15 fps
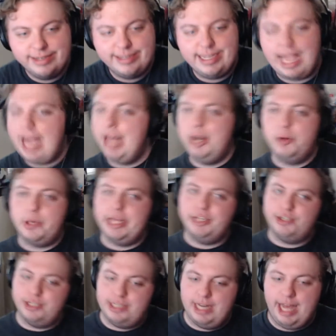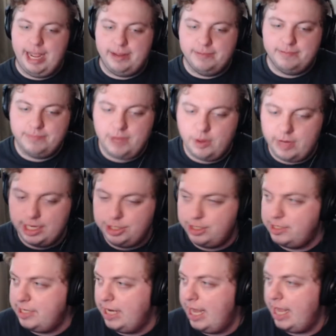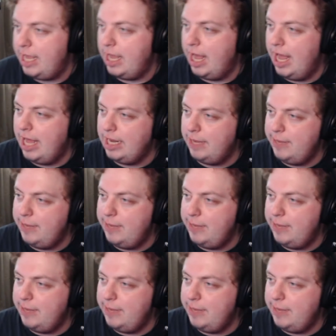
Yeah, no Genshin today. Let